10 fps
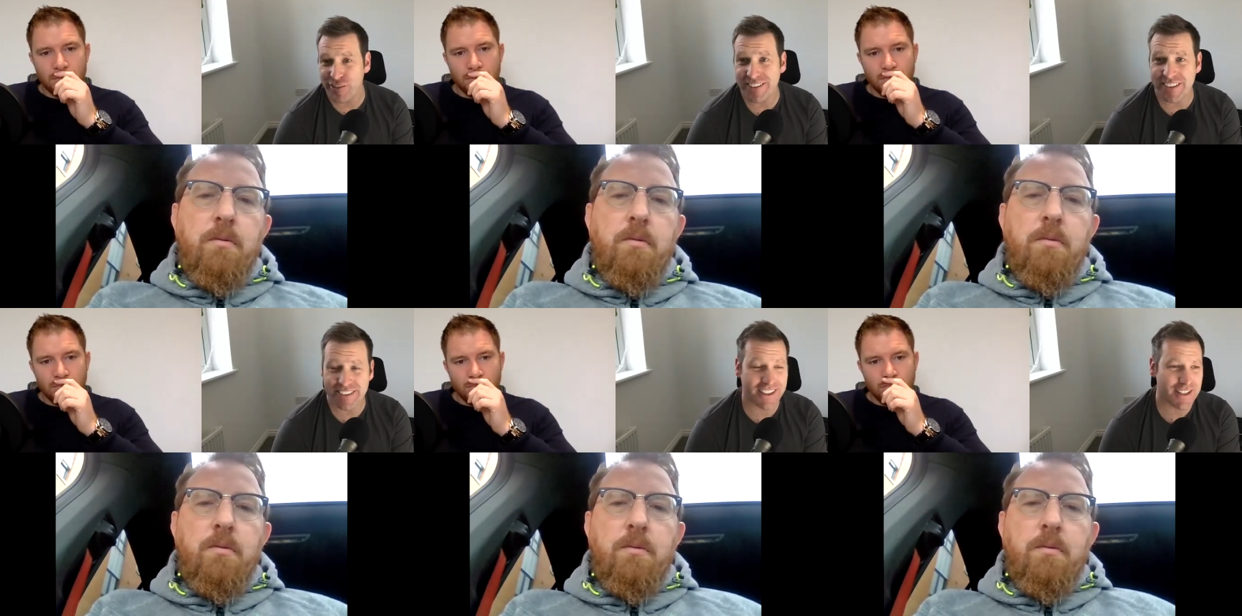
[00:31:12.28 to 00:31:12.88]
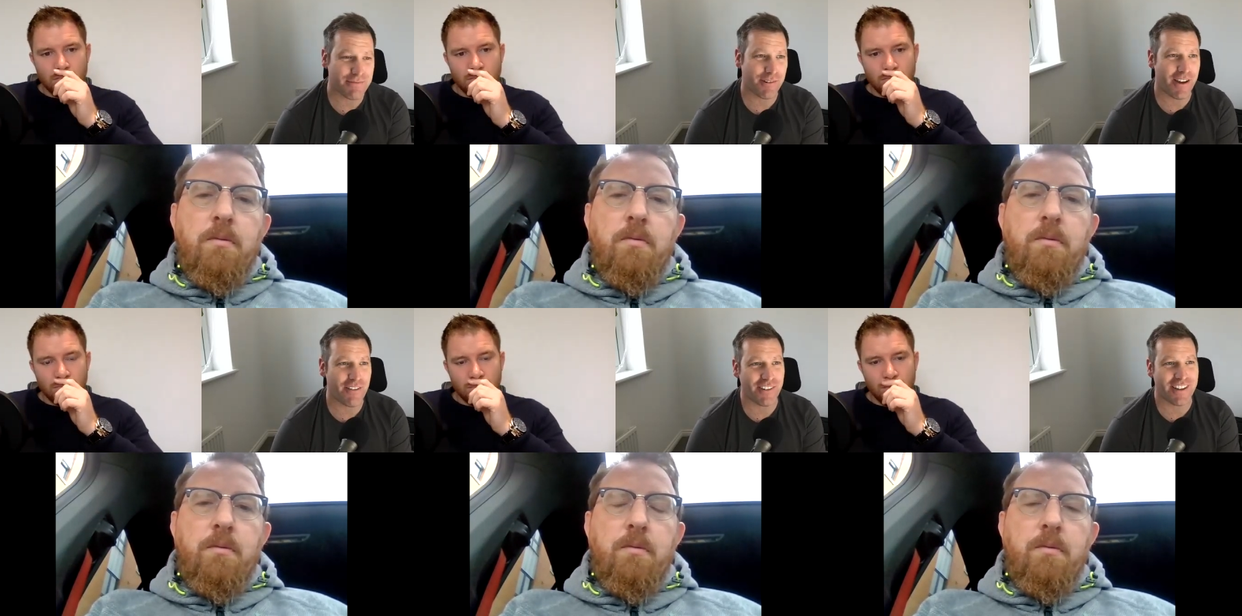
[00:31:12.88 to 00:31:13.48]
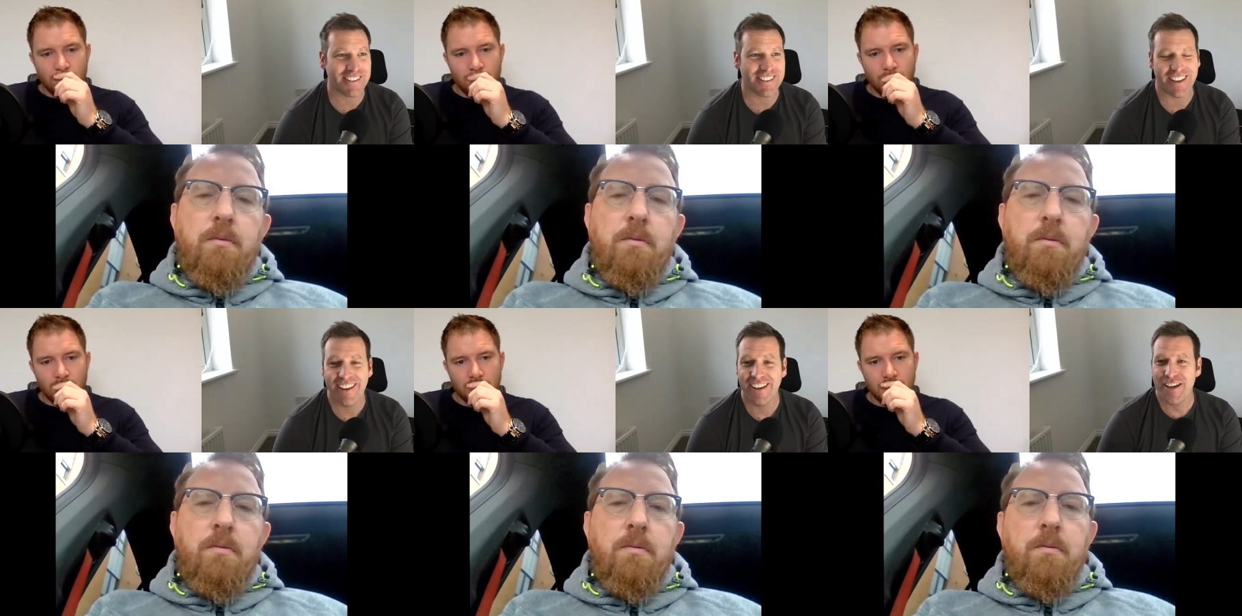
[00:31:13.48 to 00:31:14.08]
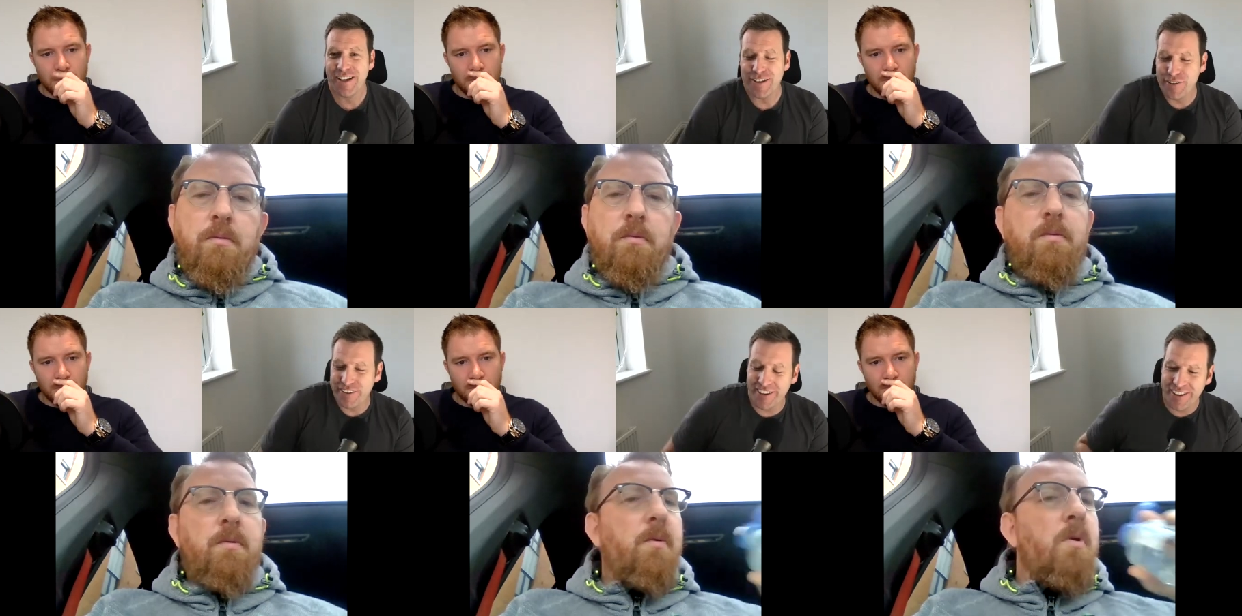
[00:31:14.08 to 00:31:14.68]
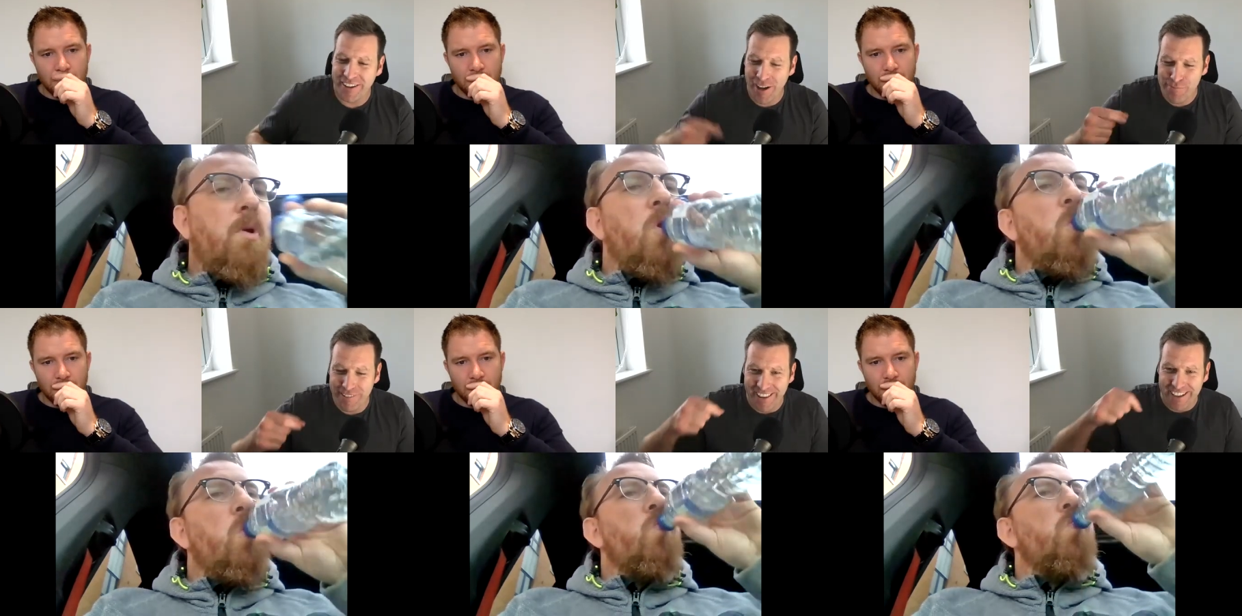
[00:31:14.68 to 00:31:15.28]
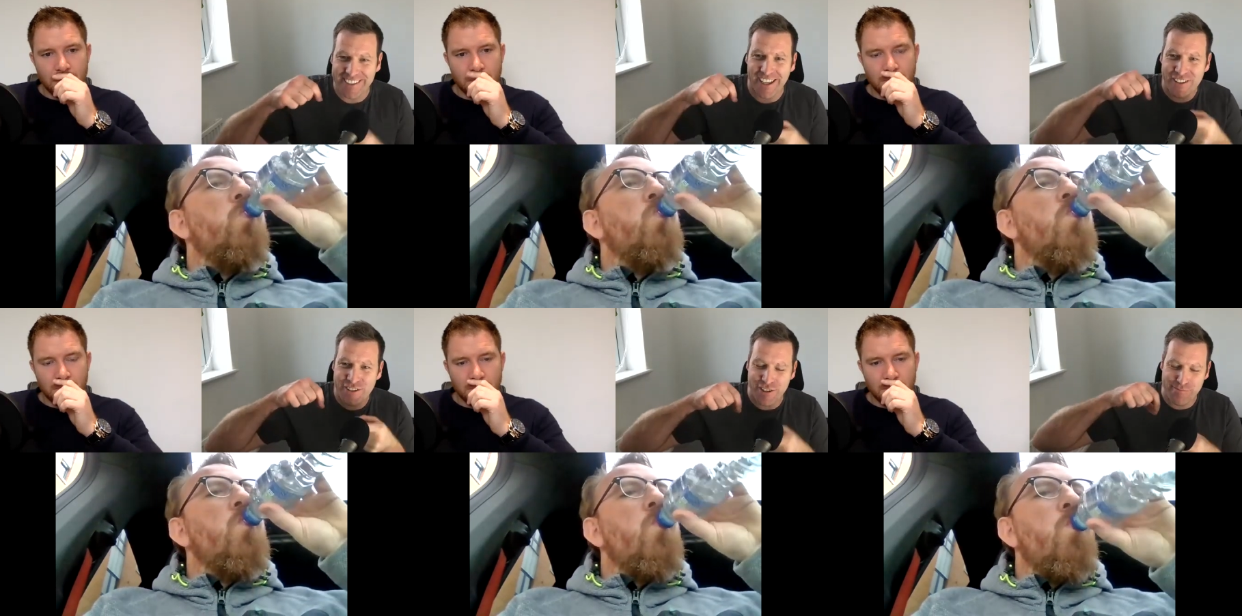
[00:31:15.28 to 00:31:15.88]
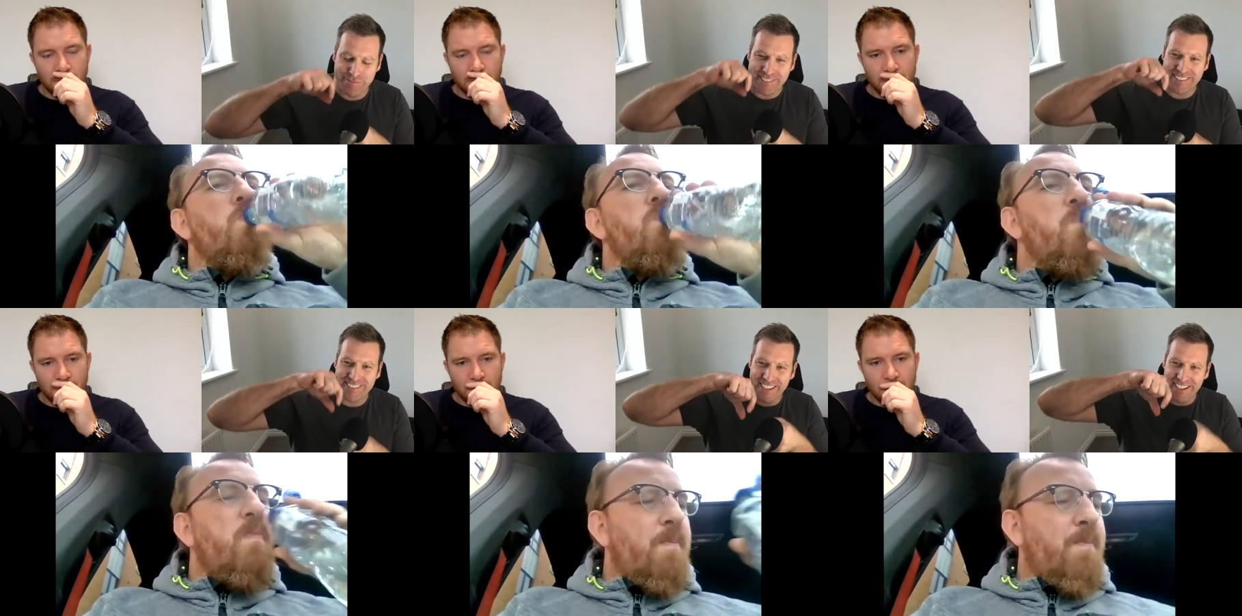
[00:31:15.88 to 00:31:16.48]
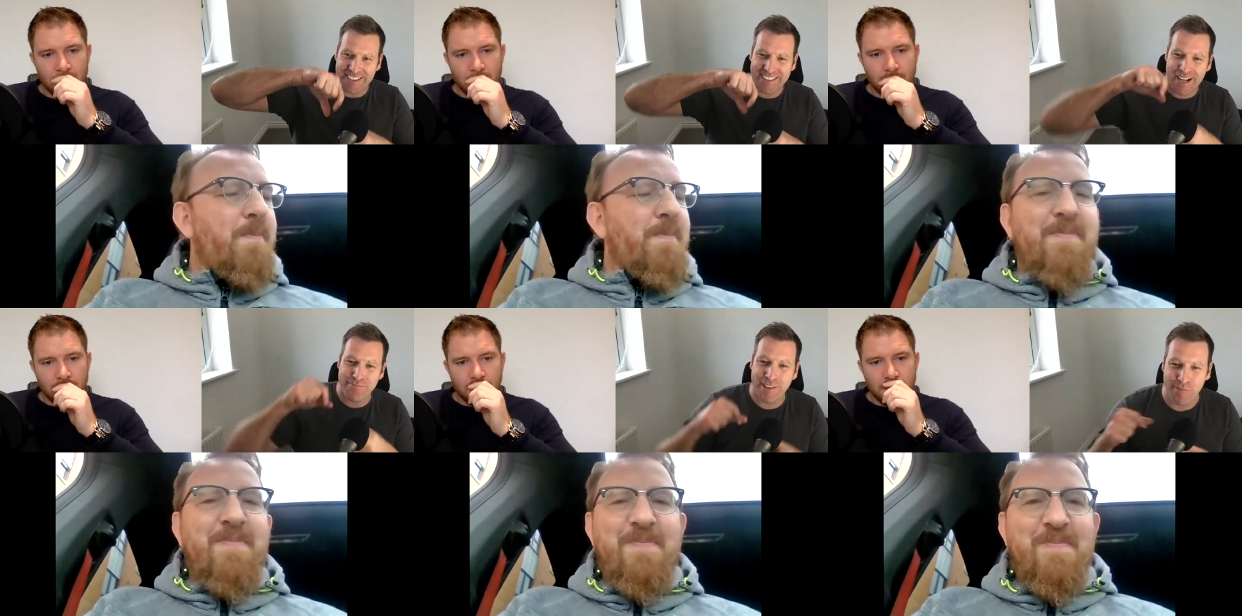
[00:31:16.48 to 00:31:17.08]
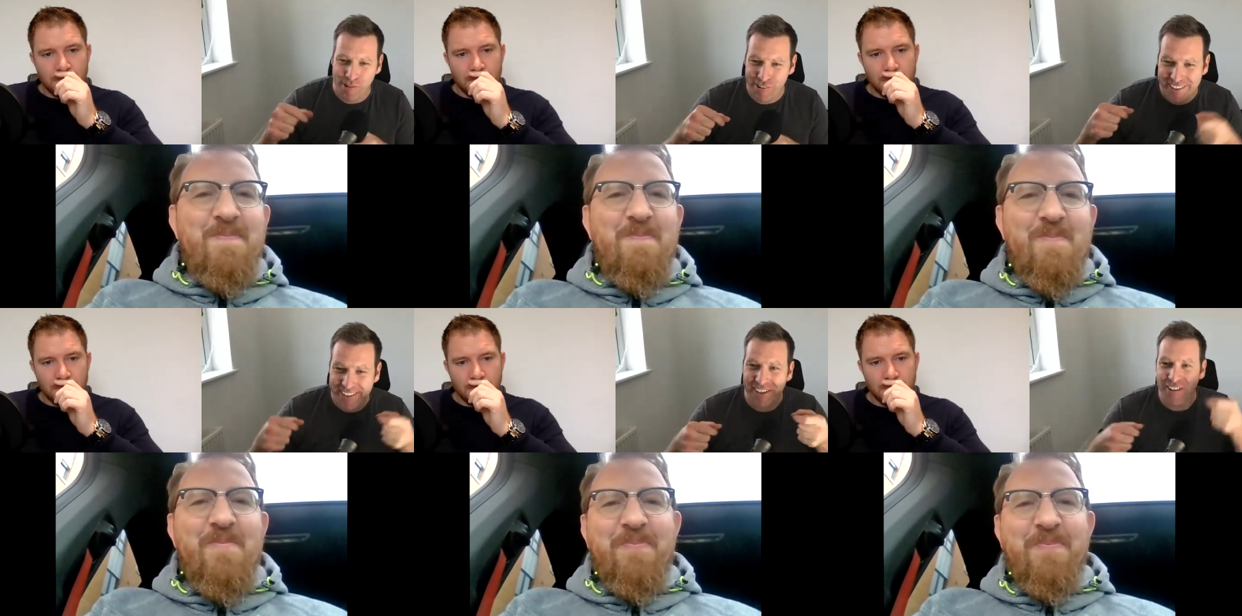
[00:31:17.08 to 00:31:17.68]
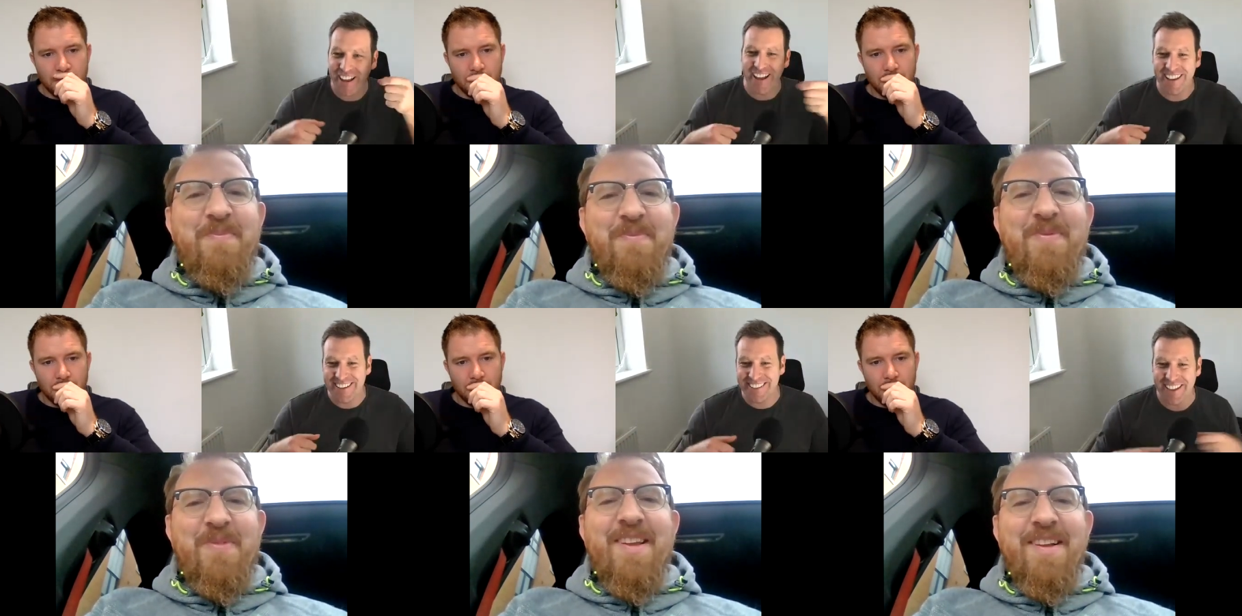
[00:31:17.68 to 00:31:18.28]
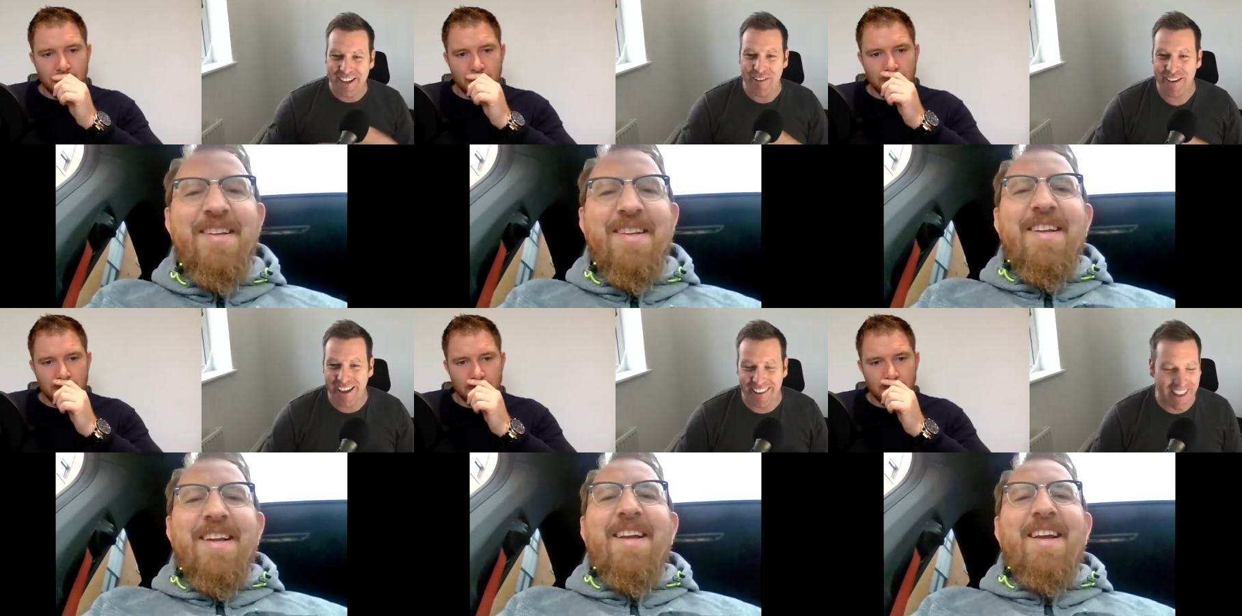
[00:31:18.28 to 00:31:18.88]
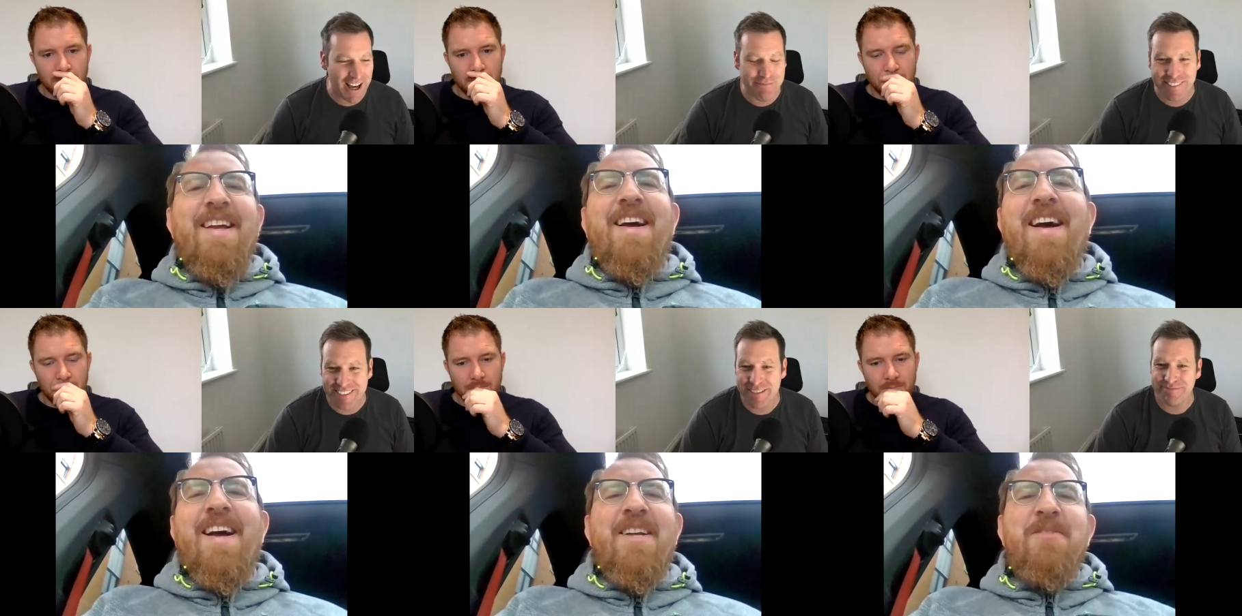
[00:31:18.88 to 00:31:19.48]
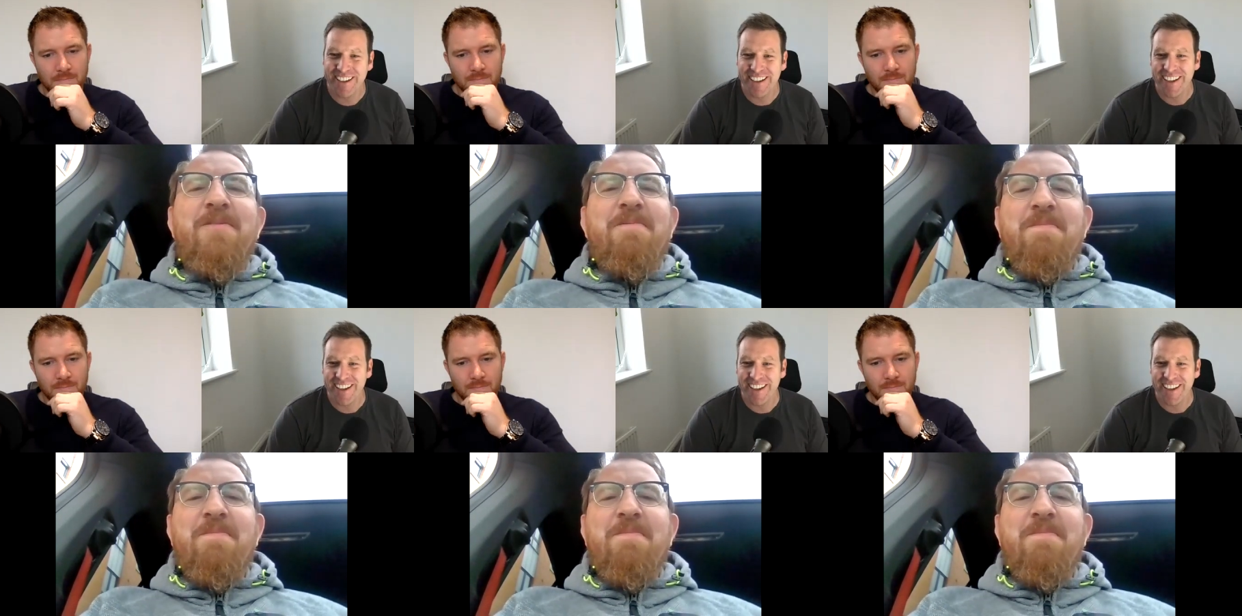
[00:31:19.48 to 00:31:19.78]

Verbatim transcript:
Speaker 1: or risk assessment or whatever is like you know, they you come with like a test tube and take a hmm. sample mm. of water and all that, and then take it away to a lab or Aye. something.